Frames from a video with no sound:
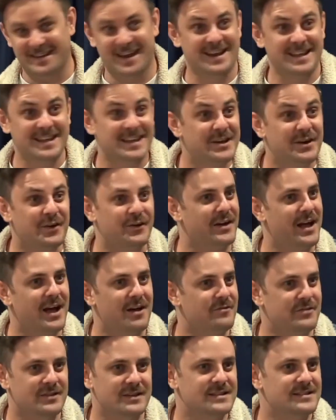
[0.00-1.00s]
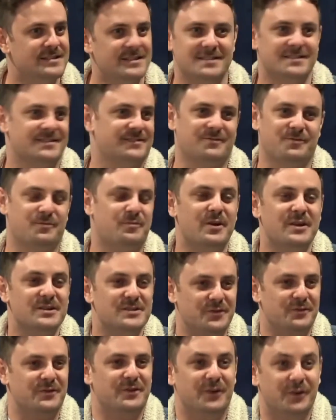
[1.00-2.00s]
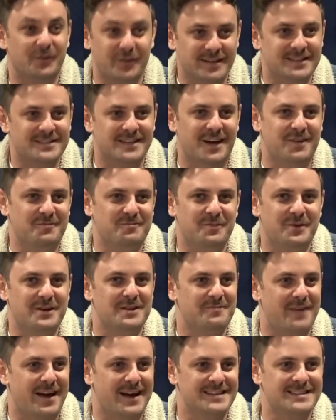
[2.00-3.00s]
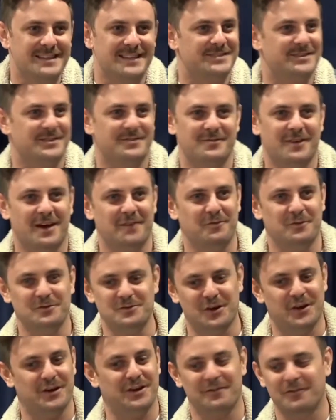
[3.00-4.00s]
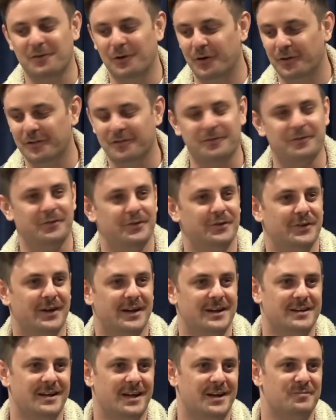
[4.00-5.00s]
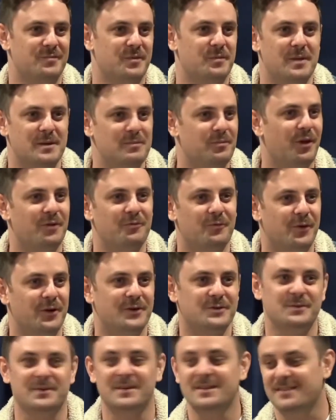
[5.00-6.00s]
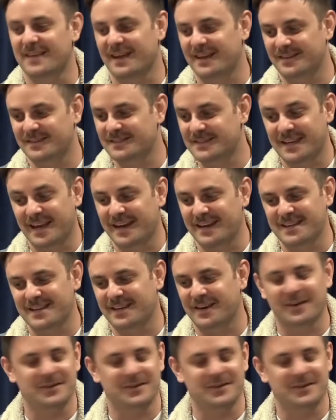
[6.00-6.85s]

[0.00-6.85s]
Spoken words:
here and have this, it's pretty surreal. It's pretty amazing to have the journey I've gone through and the people I've worked with, and to get here,